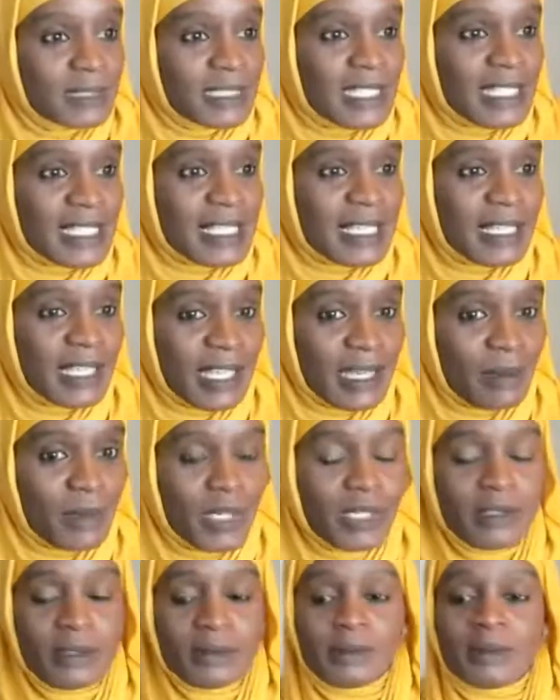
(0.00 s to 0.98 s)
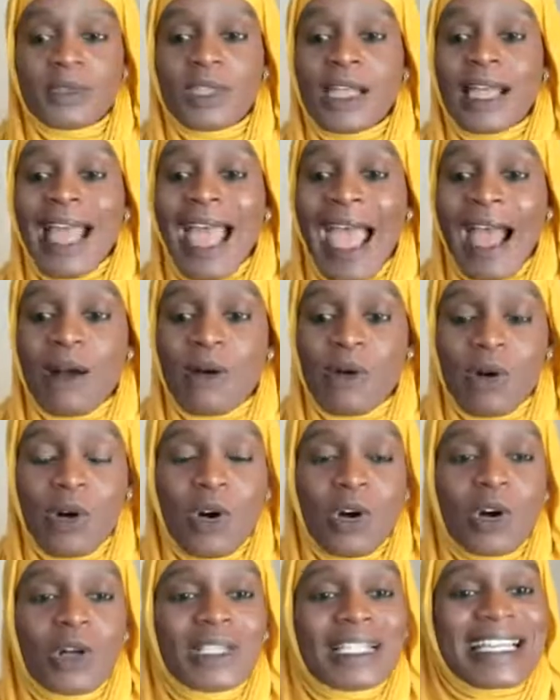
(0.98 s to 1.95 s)
Disclaimer:
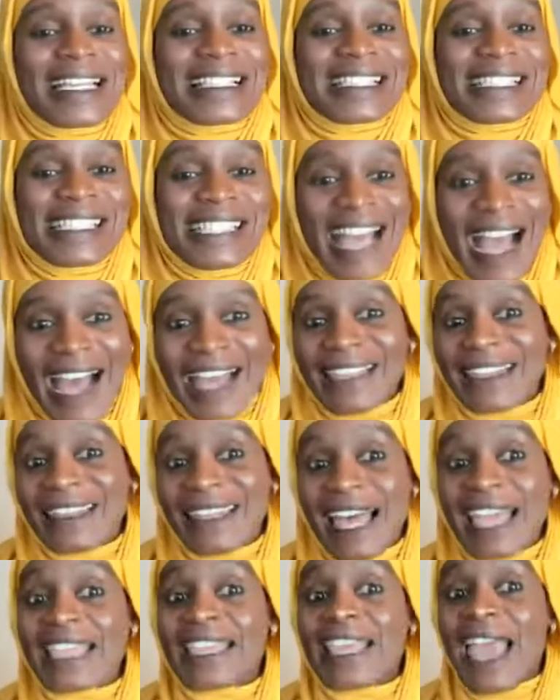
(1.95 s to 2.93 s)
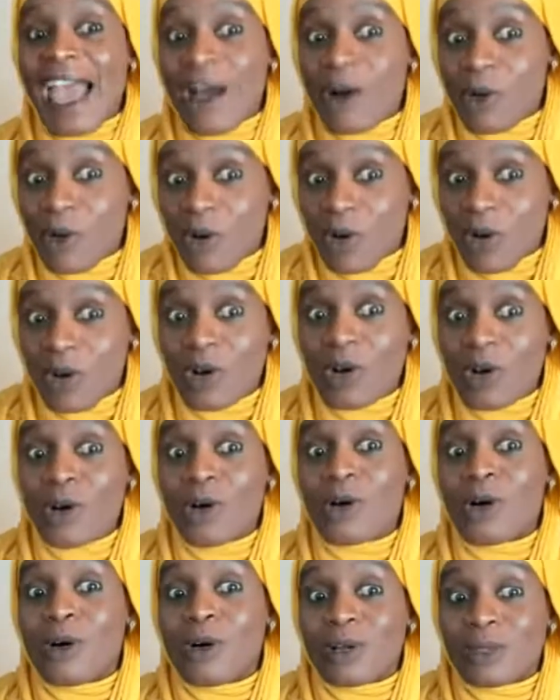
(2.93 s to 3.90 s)
alcohol is not like
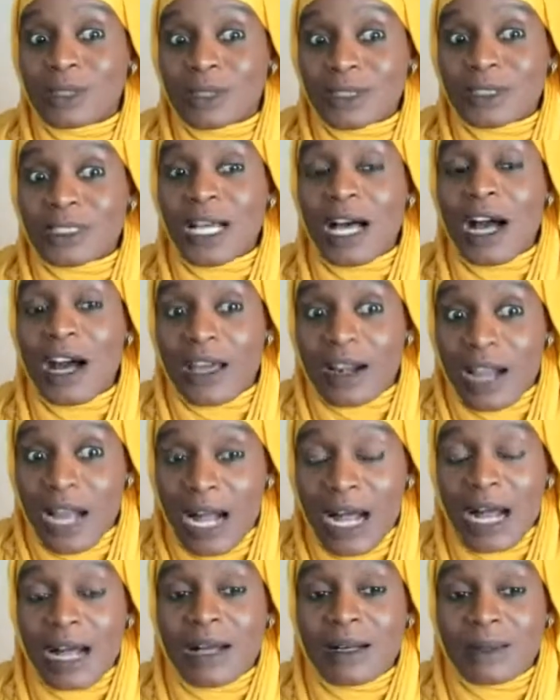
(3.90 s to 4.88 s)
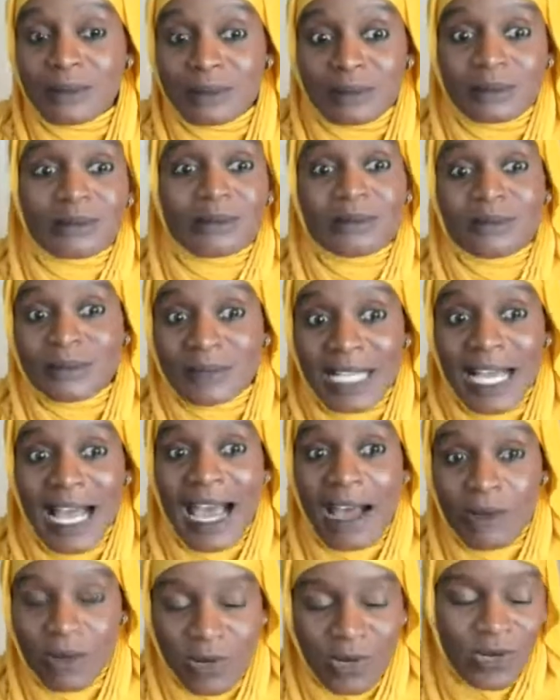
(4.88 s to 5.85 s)
alcohol, haram
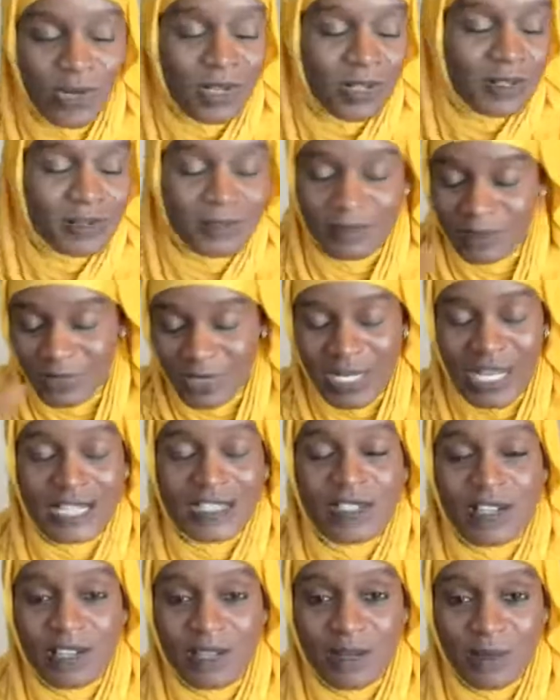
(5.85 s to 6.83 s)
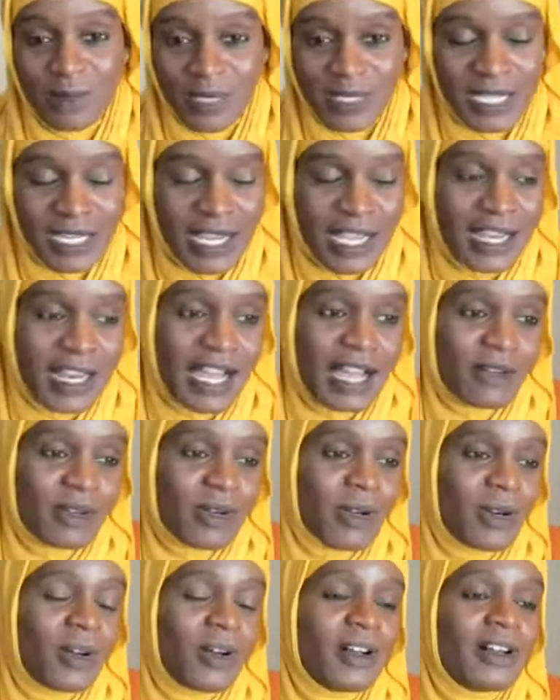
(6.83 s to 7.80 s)
alcohol. We're not talking about that kind of
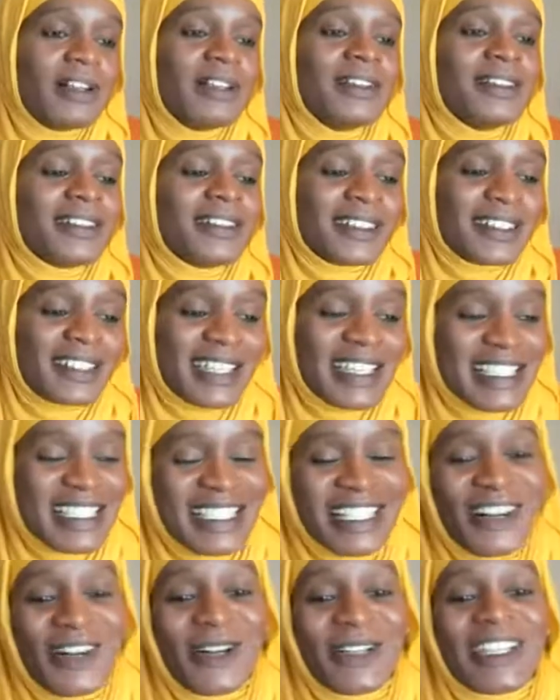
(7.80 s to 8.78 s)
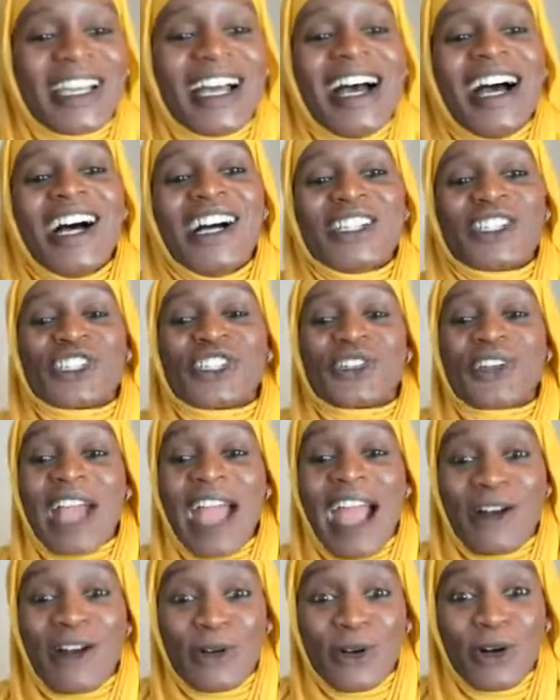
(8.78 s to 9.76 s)
alcohol. It's called a
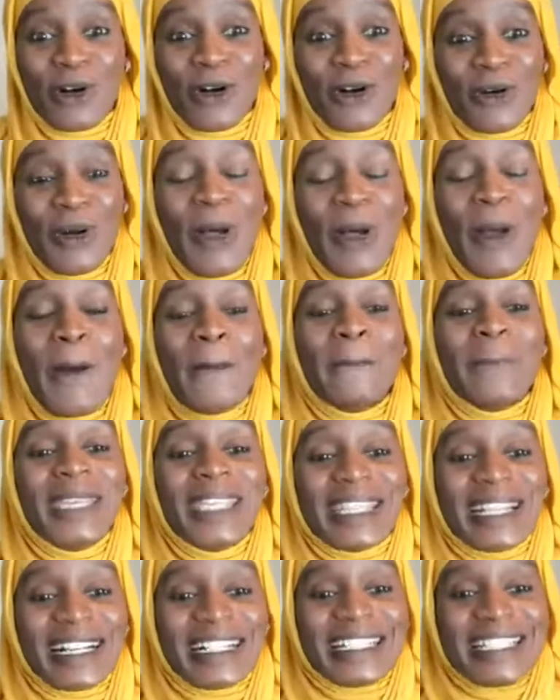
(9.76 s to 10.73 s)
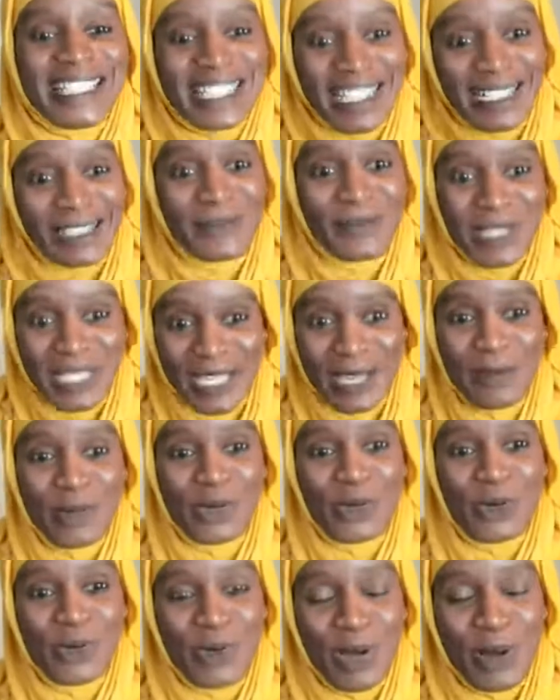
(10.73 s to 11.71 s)
sugar alcohol because of the
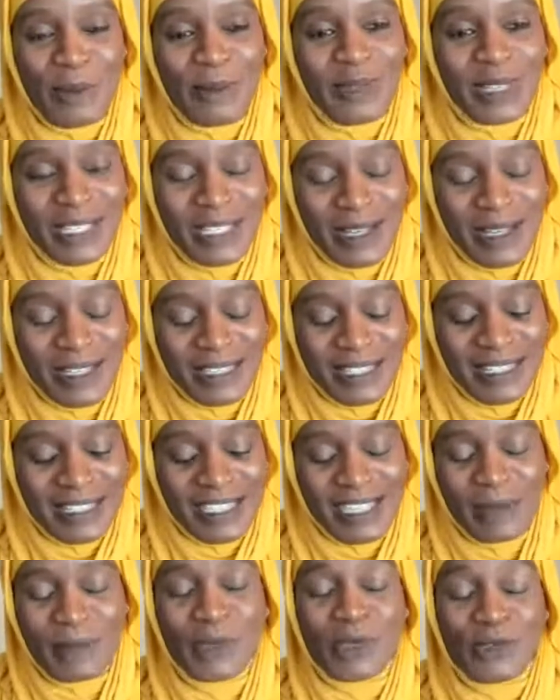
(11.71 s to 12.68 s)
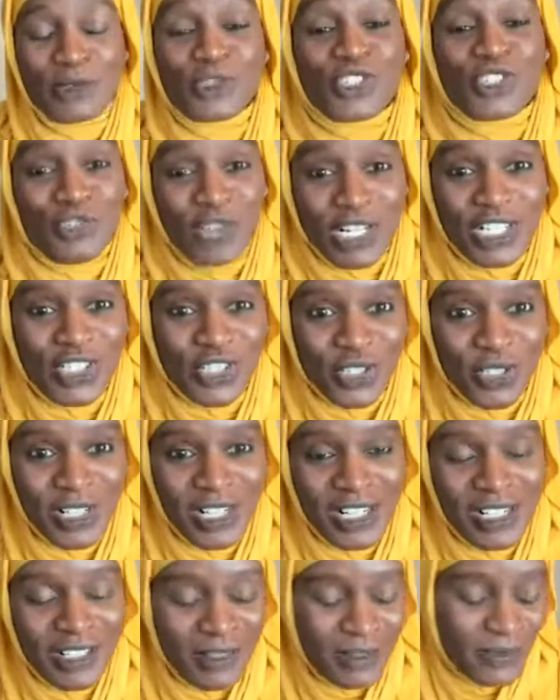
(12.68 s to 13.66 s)
chemical structure
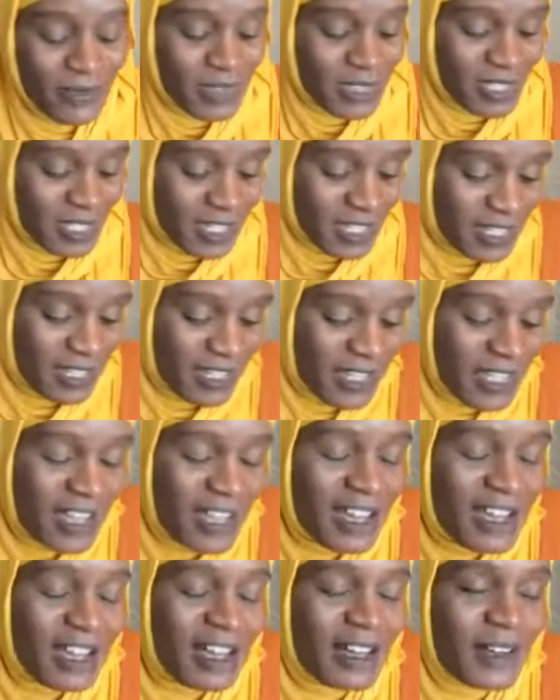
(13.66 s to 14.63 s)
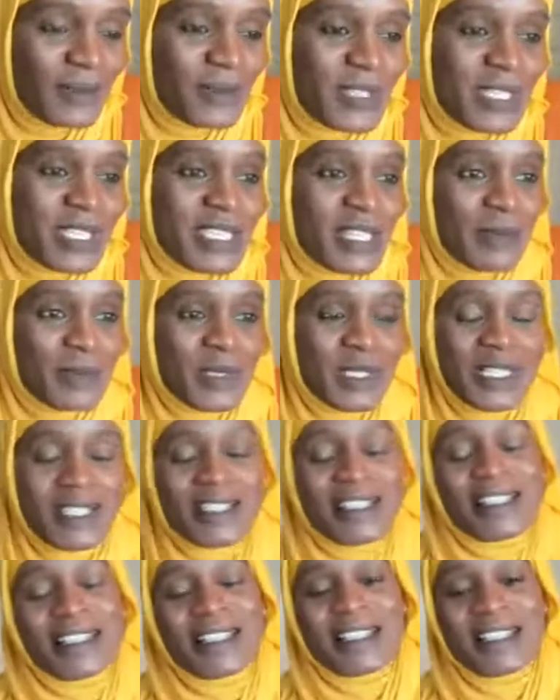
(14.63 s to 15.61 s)
of the
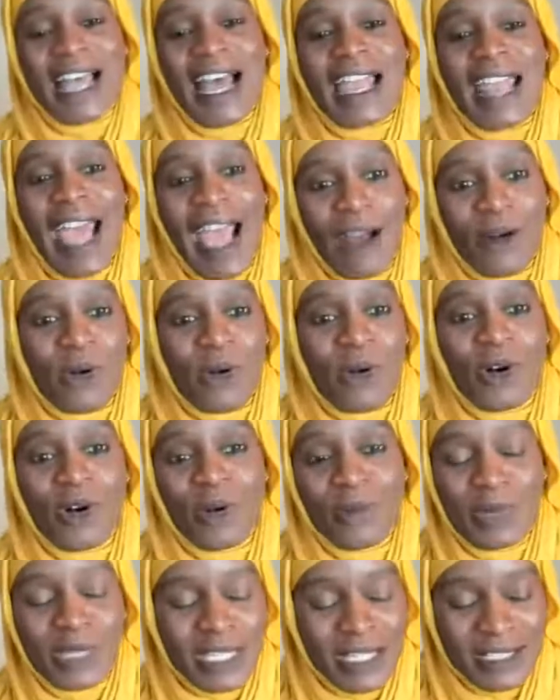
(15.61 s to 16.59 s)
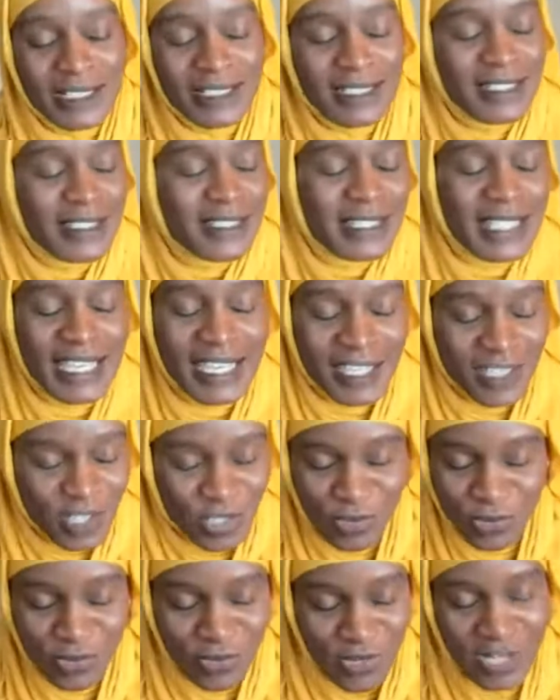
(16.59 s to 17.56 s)
substance. It's not alcohol because it
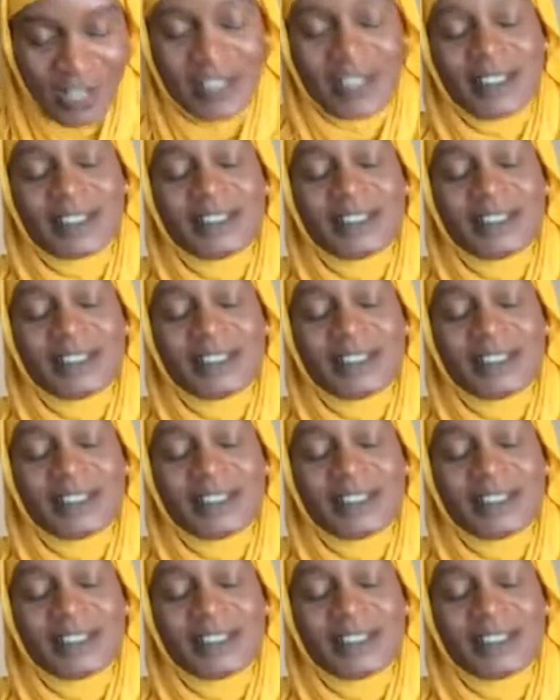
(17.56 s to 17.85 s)
gets you drunk.